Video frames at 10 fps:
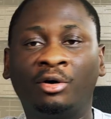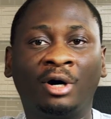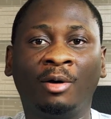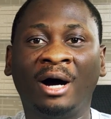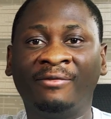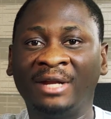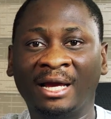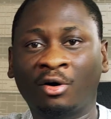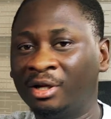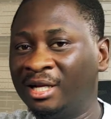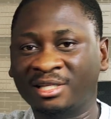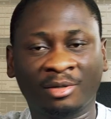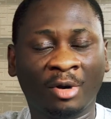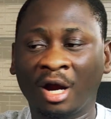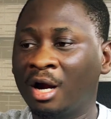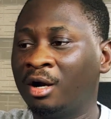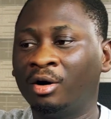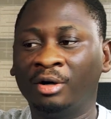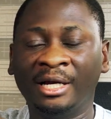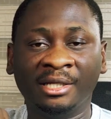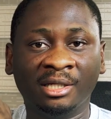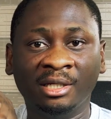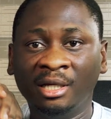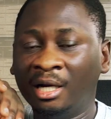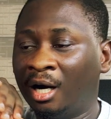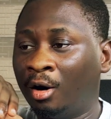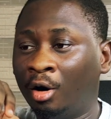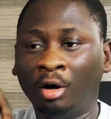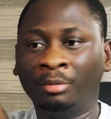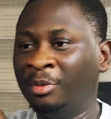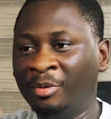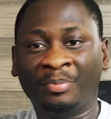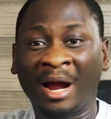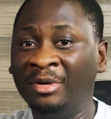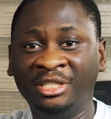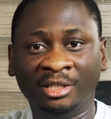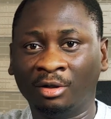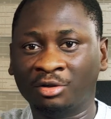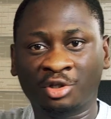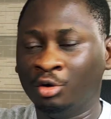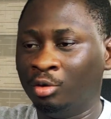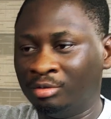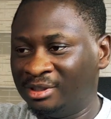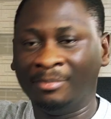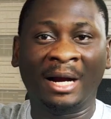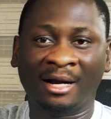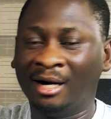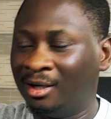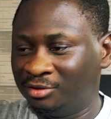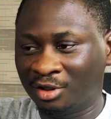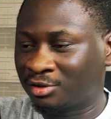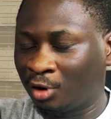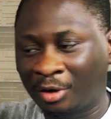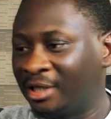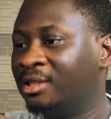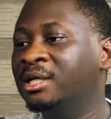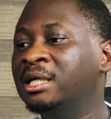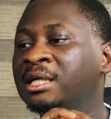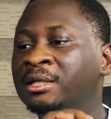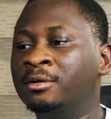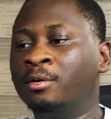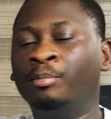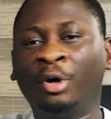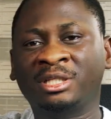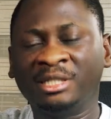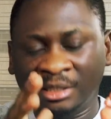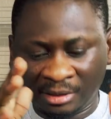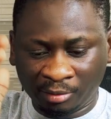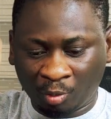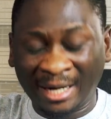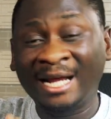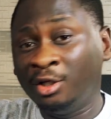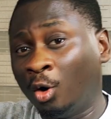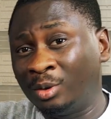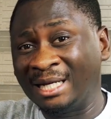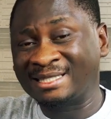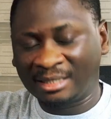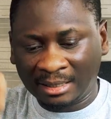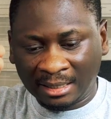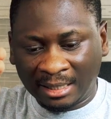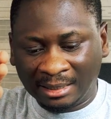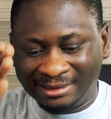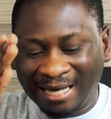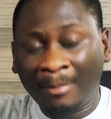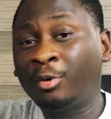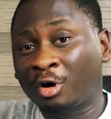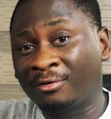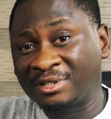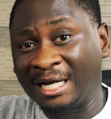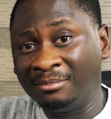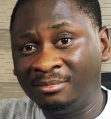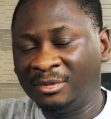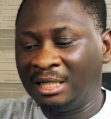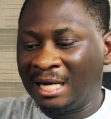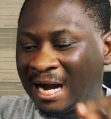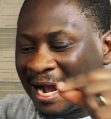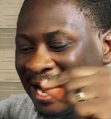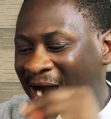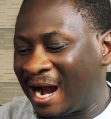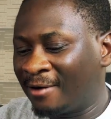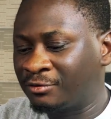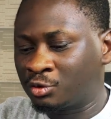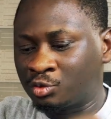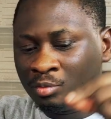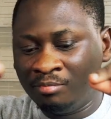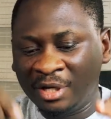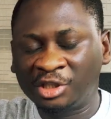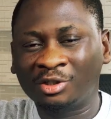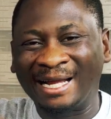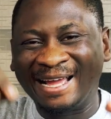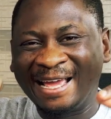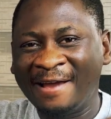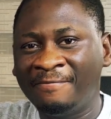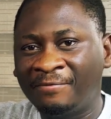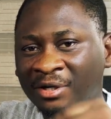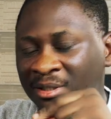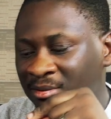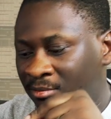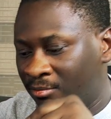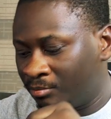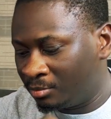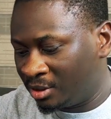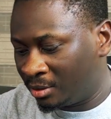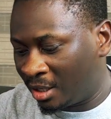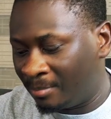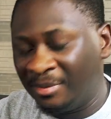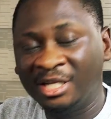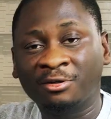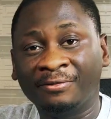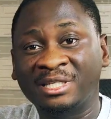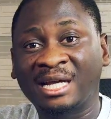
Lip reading: or I will have like Colin Asimer, or any or maybe Primegen or Theo in the background just talking. But when I know that block of time, I have to make sure that every minute of it